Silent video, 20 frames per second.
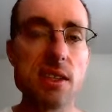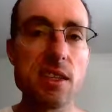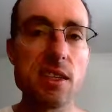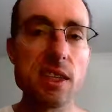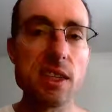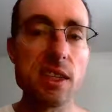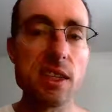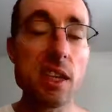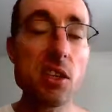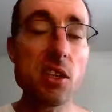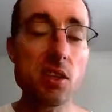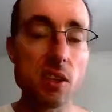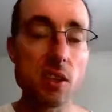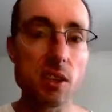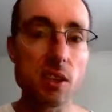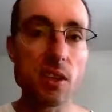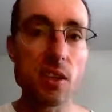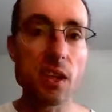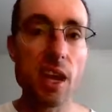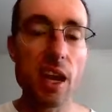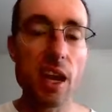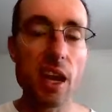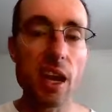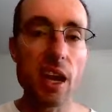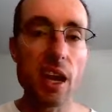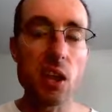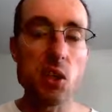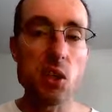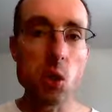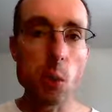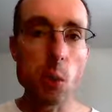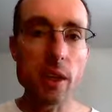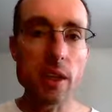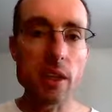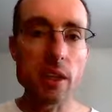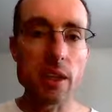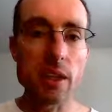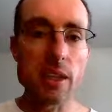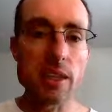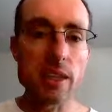eastern New
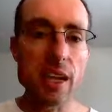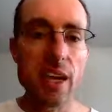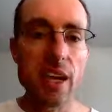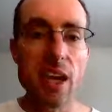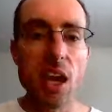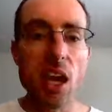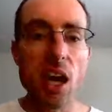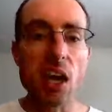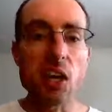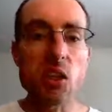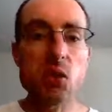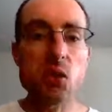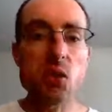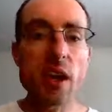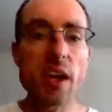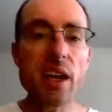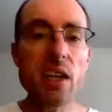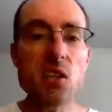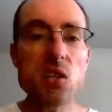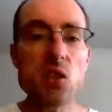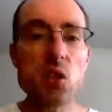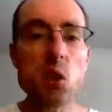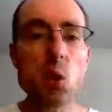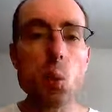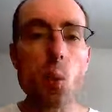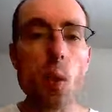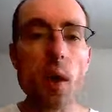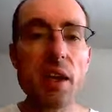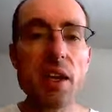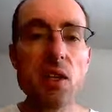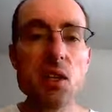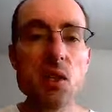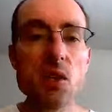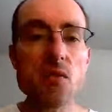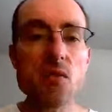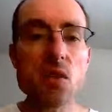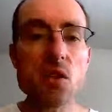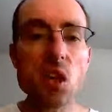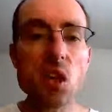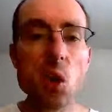England. A trace to 1 inch of
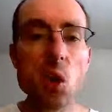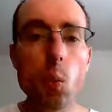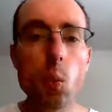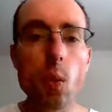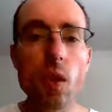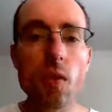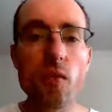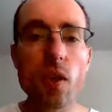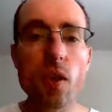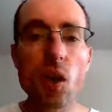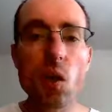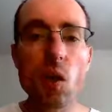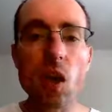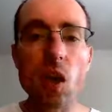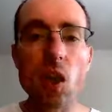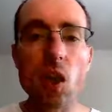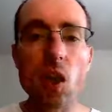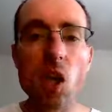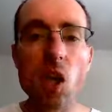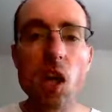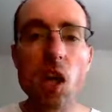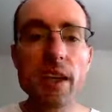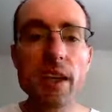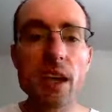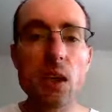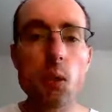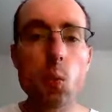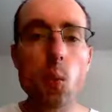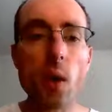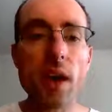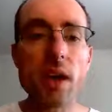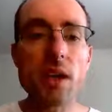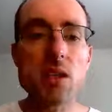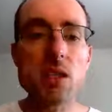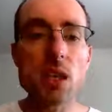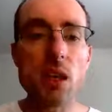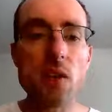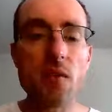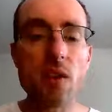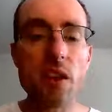snow will fall along and west
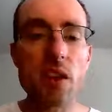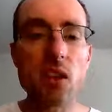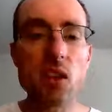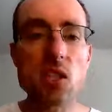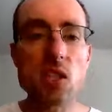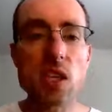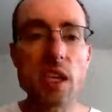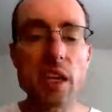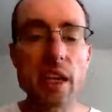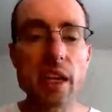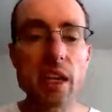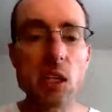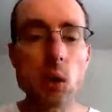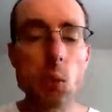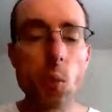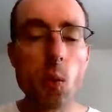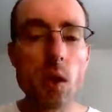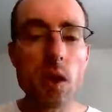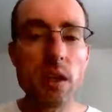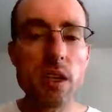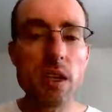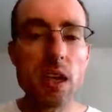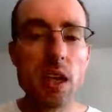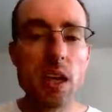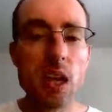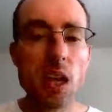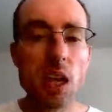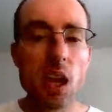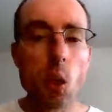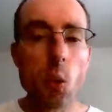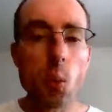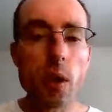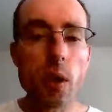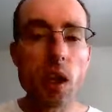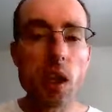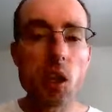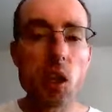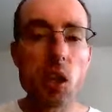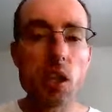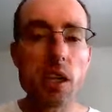of Interstate 81. We are
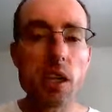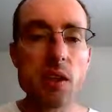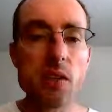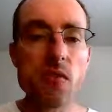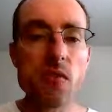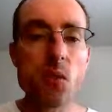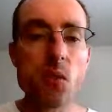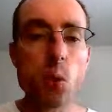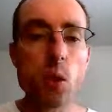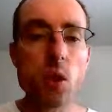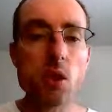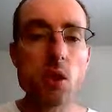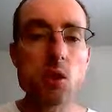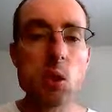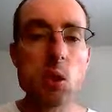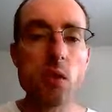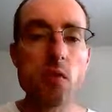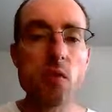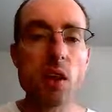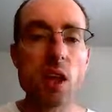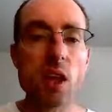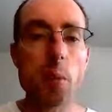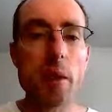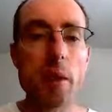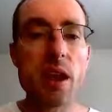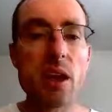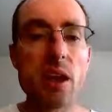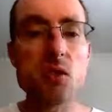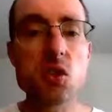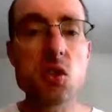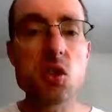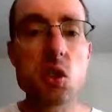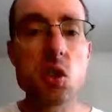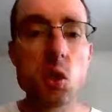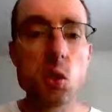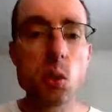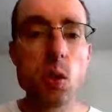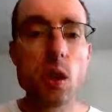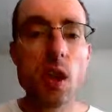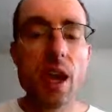looking for snowfall amounts
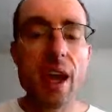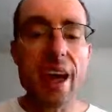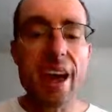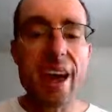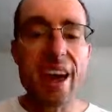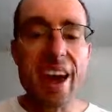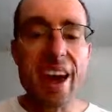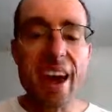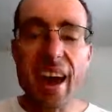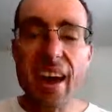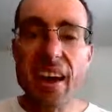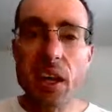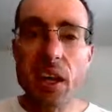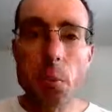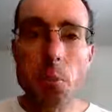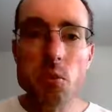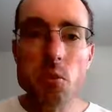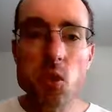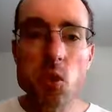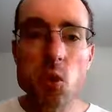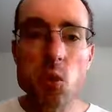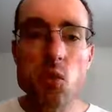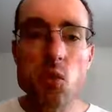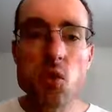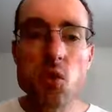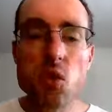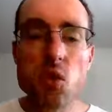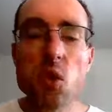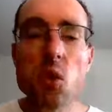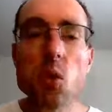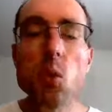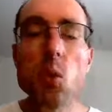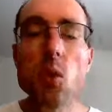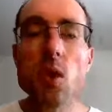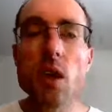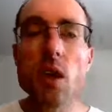to add up to 2